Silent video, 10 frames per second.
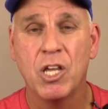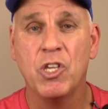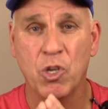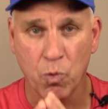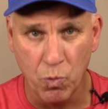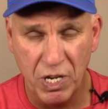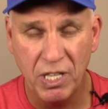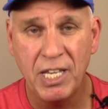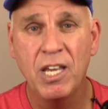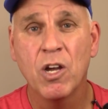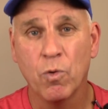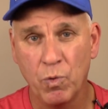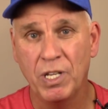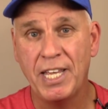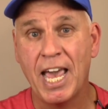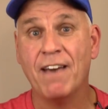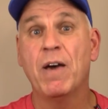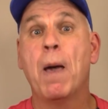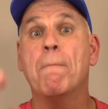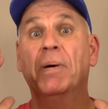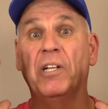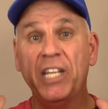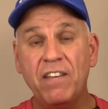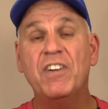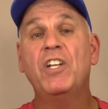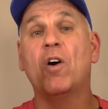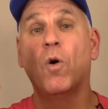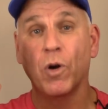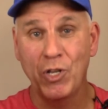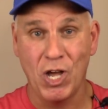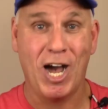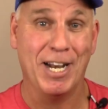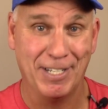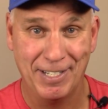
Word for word: You really, really have. Believe it or not,